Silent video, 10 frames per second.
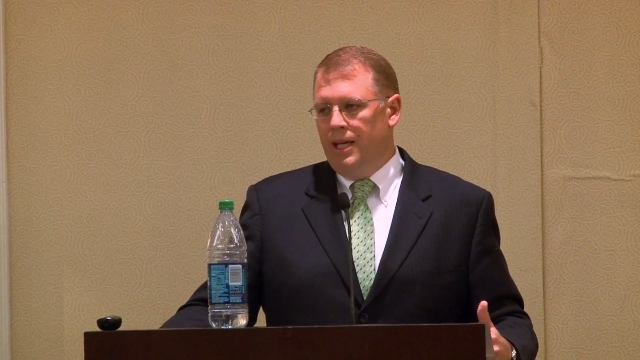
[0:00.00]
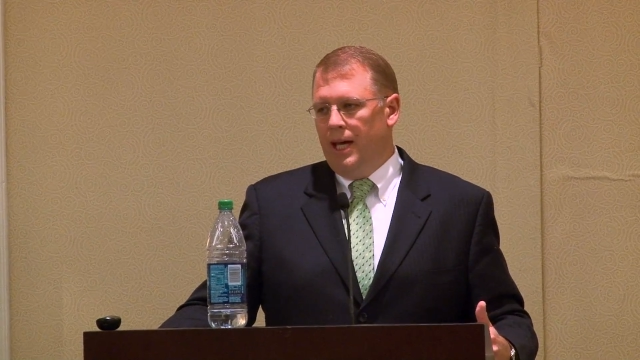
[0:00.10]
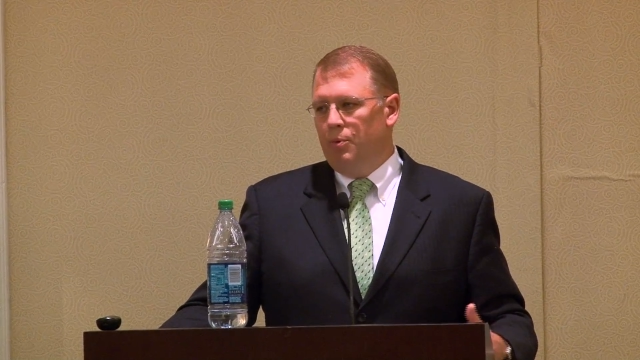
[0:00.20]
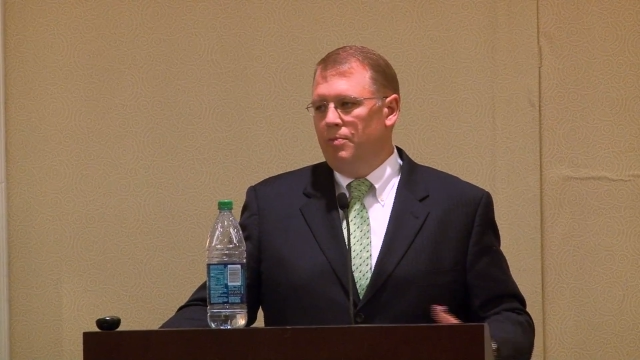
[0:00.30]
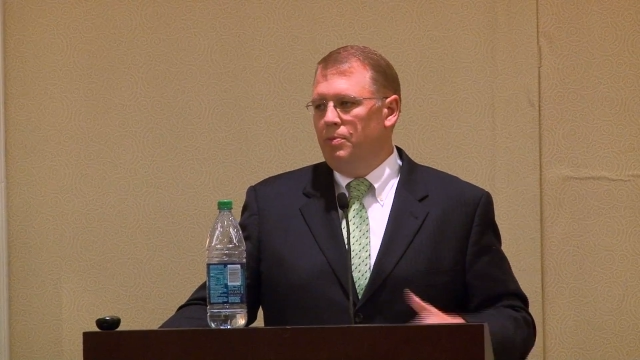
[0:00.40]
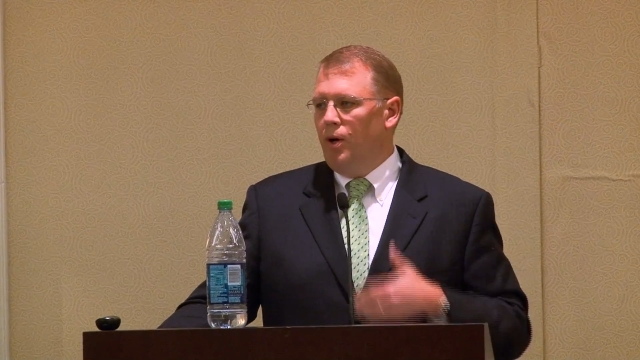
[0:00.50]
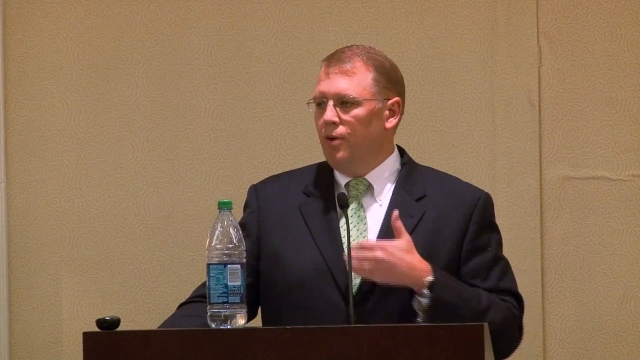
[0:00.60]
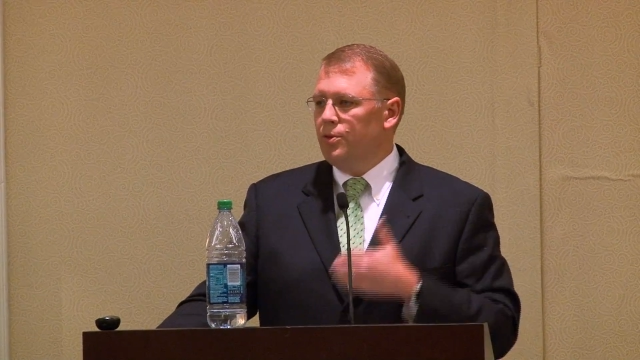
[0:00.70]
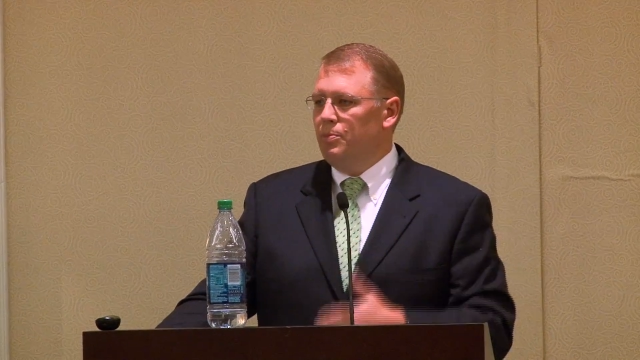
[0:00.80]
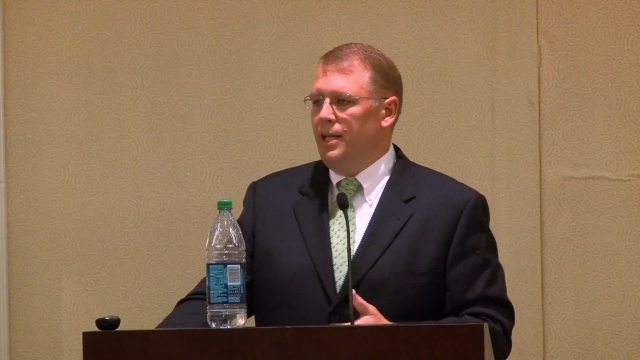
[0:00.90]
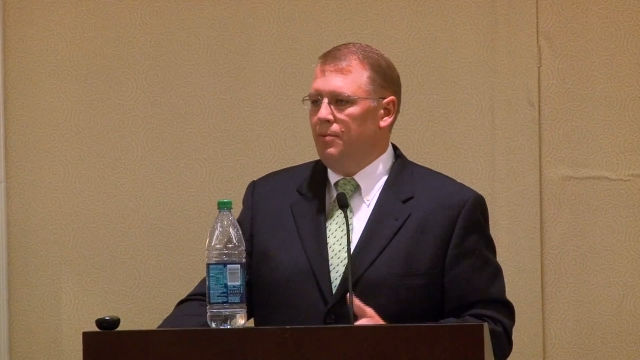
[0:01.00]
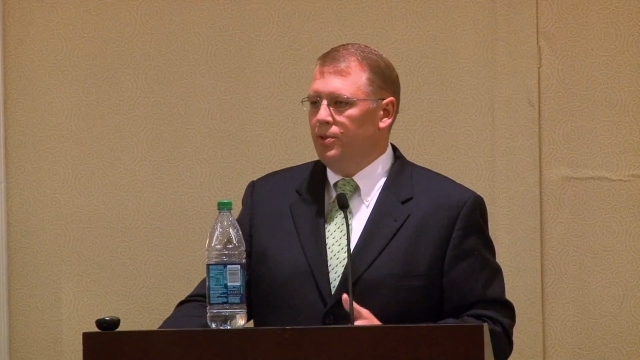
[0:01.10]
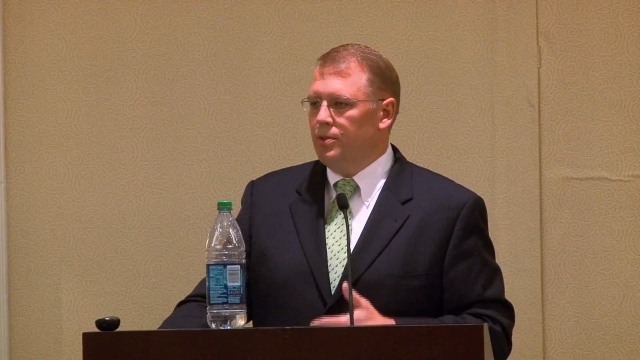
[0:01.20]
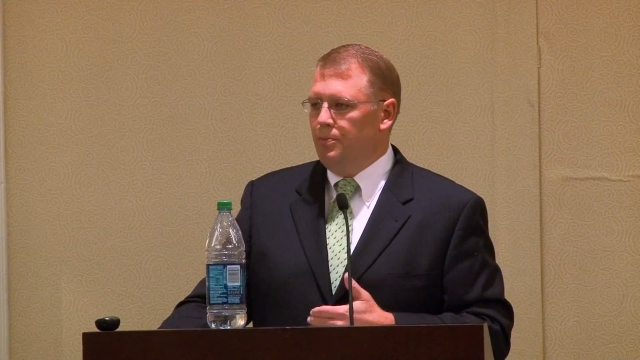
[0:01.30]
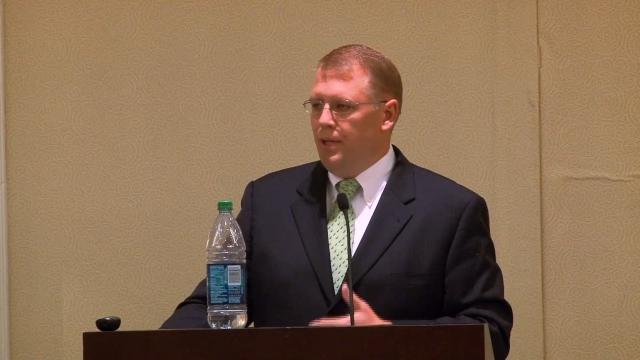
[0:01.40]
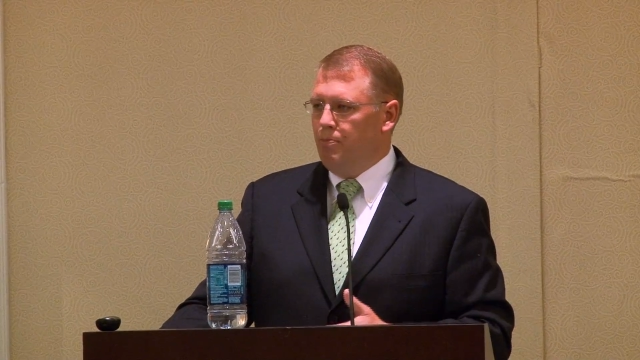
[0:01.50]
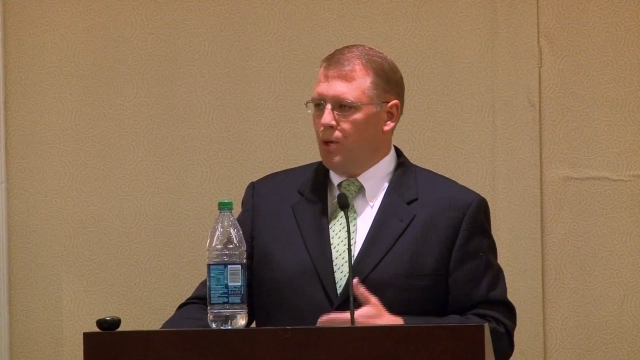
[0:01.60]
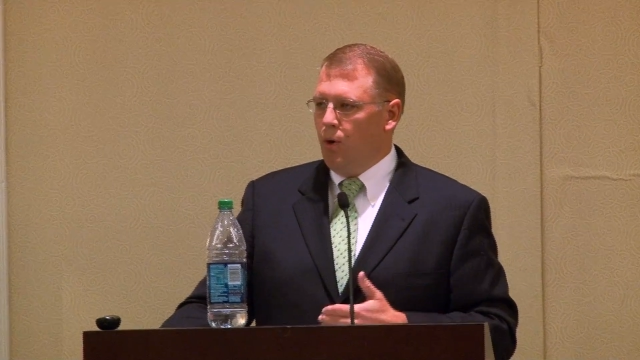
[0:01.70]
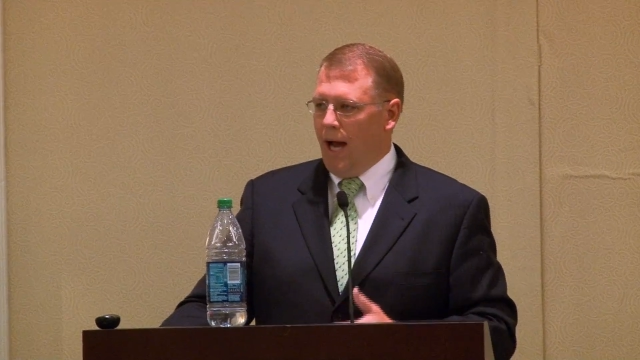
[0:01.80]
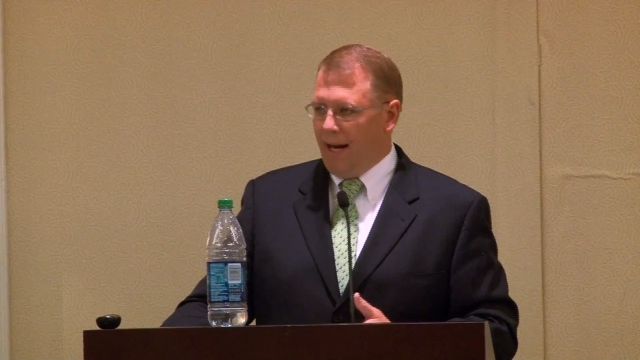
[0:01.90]
And we've also been able to be
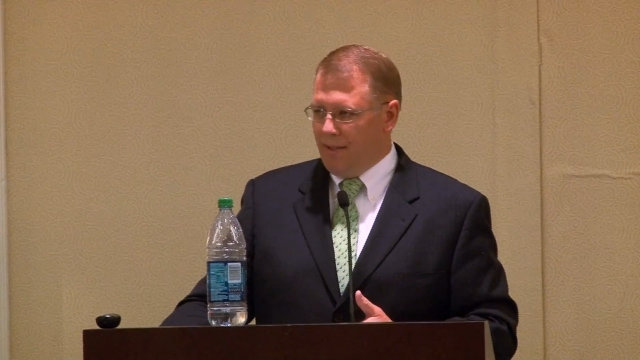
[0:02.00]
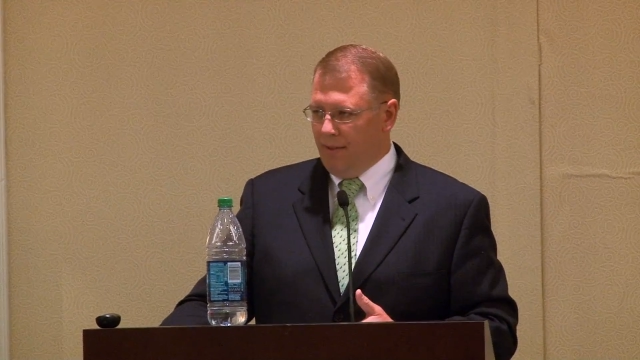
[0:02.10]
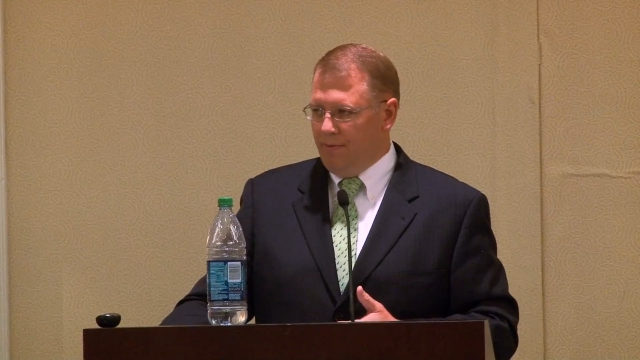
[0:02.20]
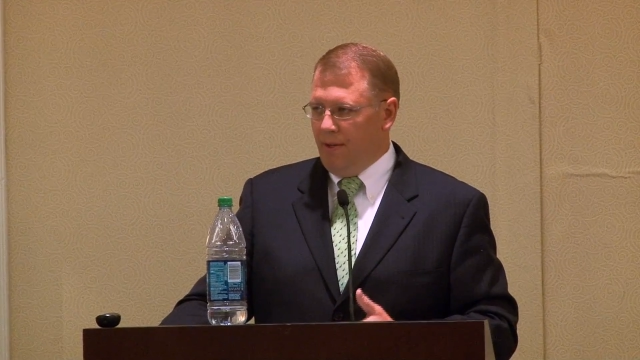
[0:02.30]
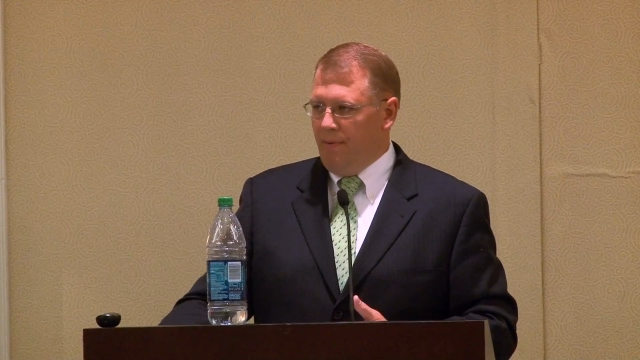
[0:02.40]
proactive